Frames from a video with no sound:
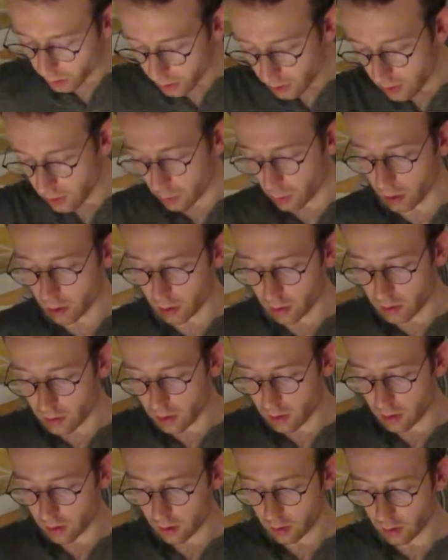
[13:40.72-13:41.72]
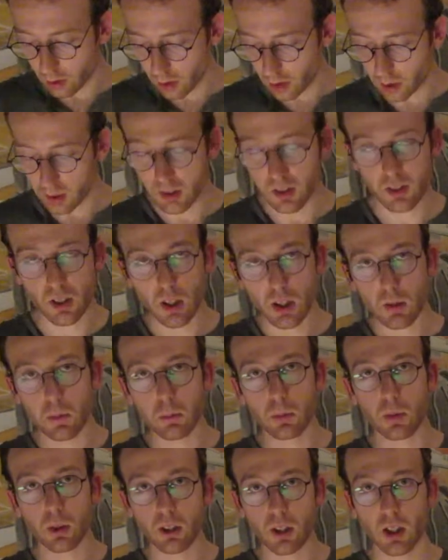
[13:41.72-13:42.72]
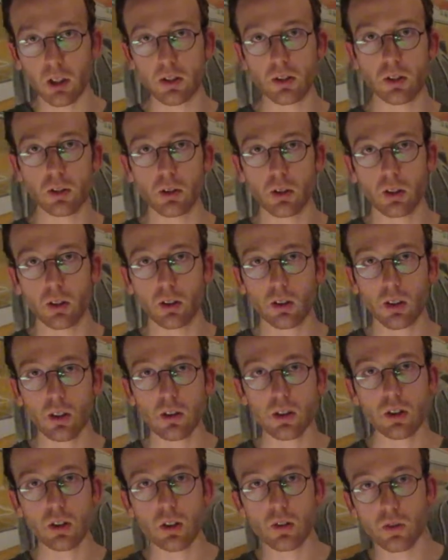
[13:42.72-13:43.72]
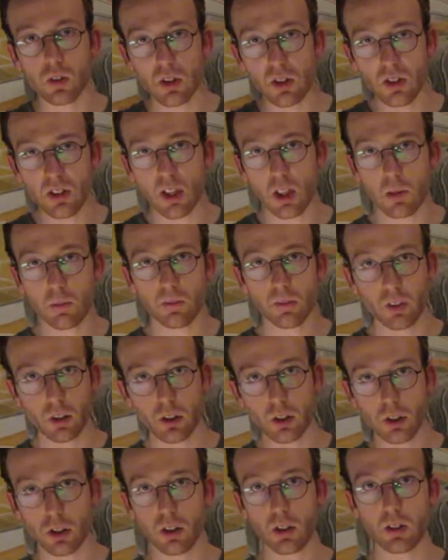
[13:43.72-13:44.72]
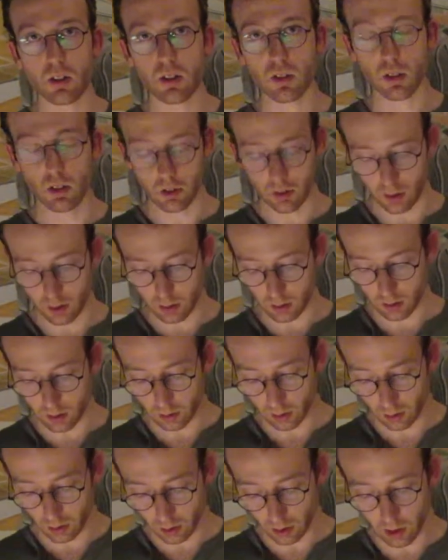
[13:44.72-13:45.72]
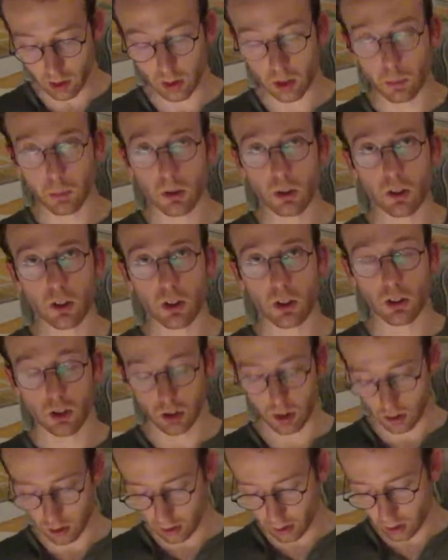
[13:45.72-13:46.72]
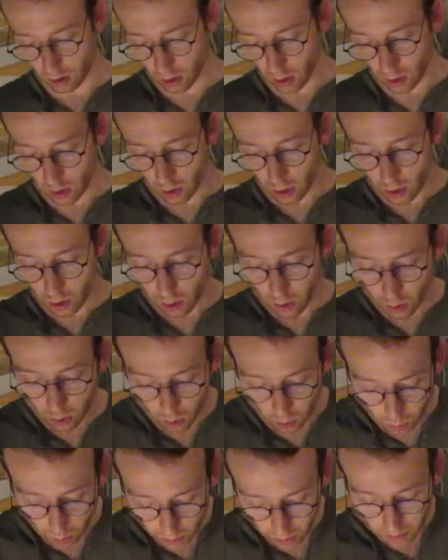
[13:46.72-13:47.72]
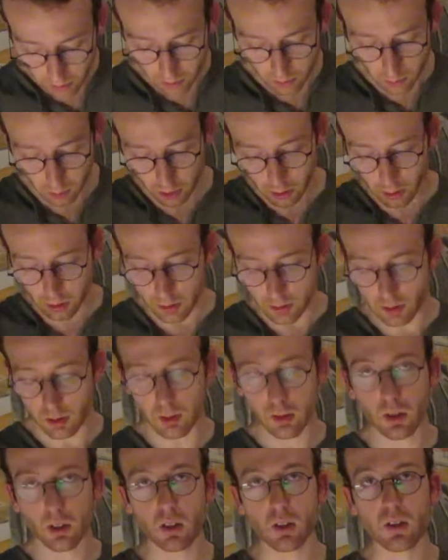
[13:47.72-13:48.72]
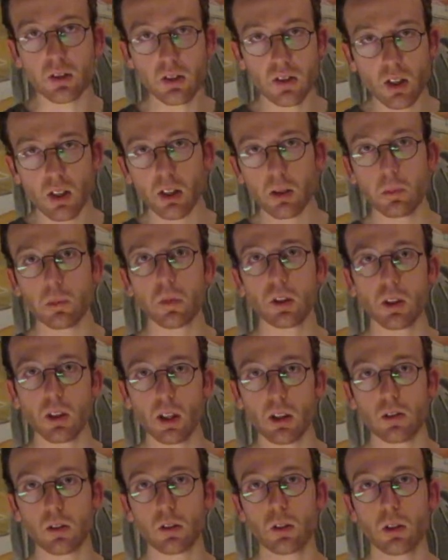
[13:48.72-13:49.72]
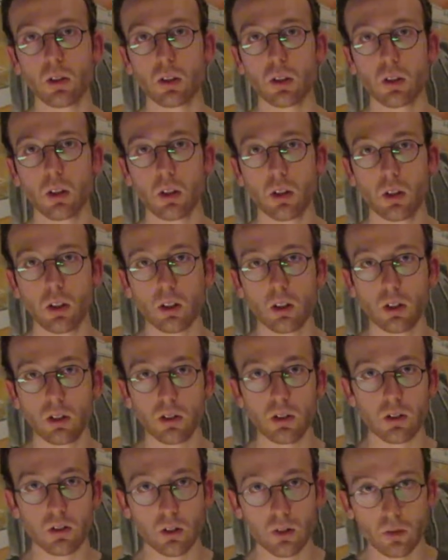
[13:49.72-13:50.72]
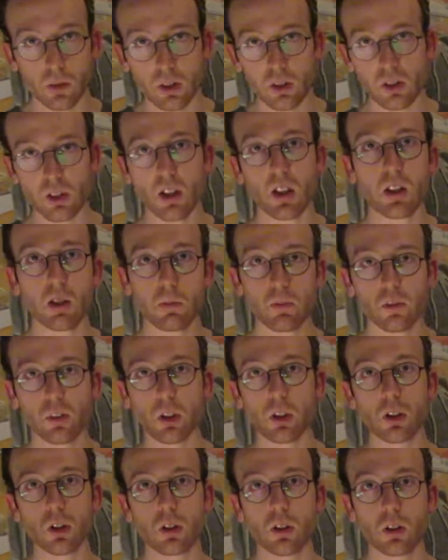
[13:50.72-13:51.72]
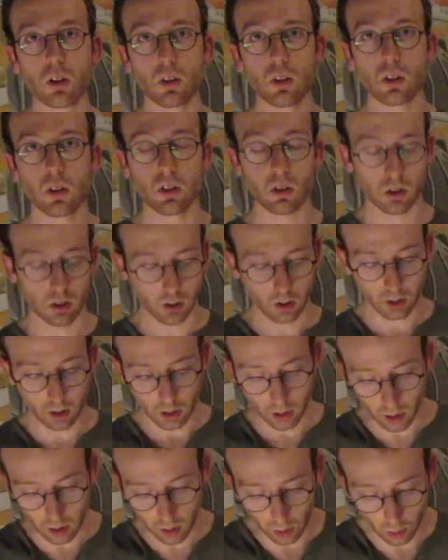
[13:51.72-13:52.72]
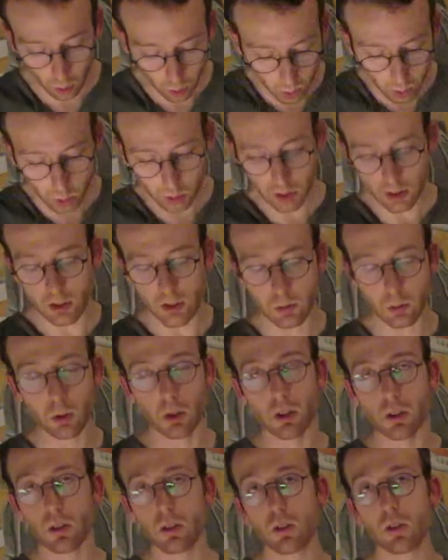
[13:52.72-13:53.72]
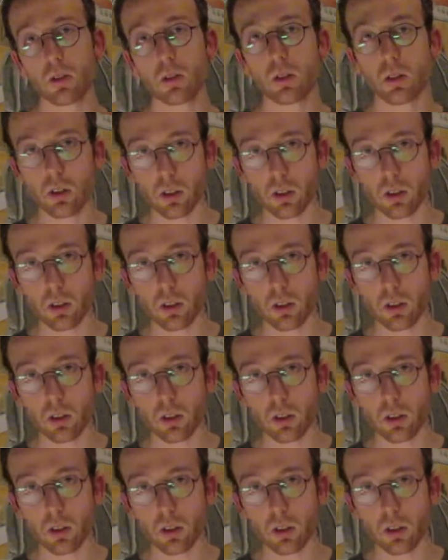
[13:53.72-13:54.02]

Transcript: these words are the same category. They serve the same function in the sentence, in the communication. All these words are the same category. They serve the same function. And all these words